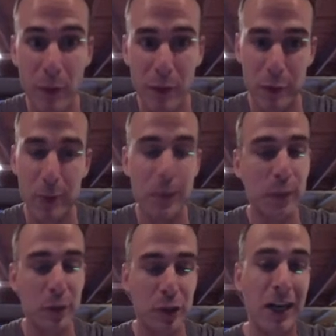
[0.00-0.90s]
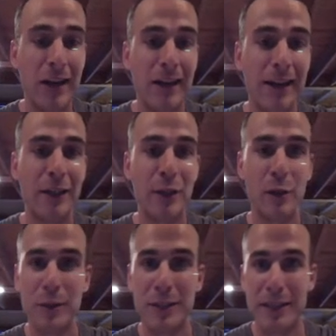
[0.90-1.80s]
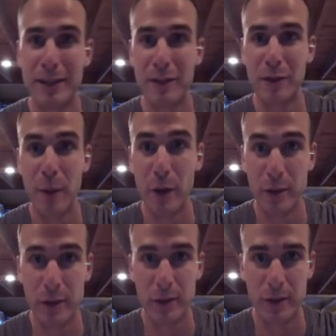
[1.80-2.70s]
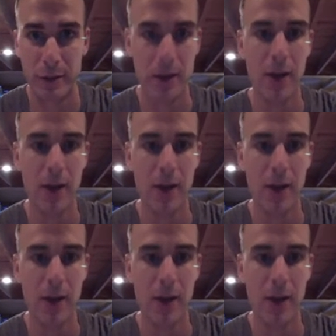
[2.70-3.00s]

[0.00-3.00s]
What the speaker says: those people sharing your particular posts.